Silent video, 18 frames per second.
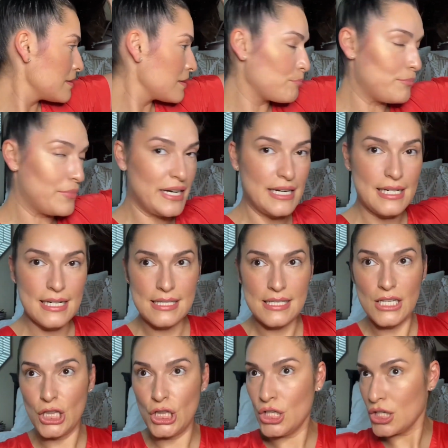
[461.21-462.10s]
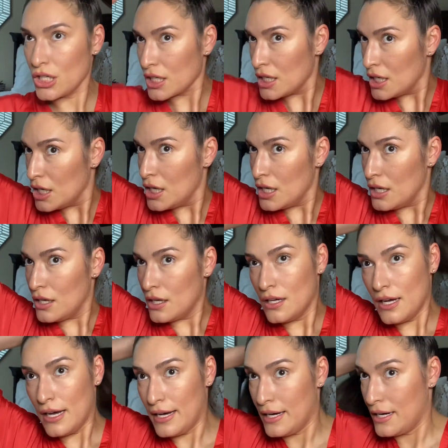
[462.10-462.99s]
but it doesn't look
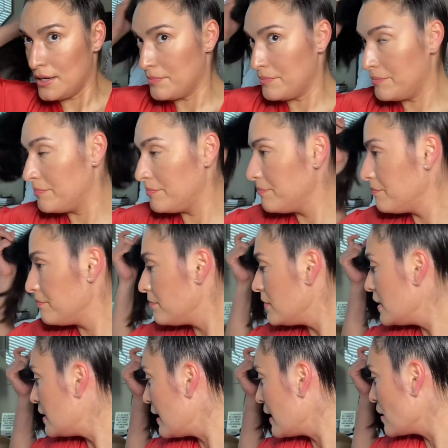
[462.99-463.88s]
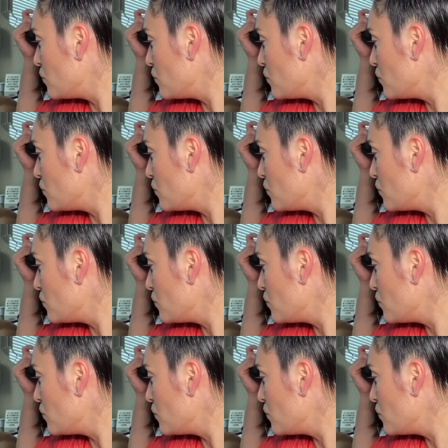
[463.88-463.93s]
like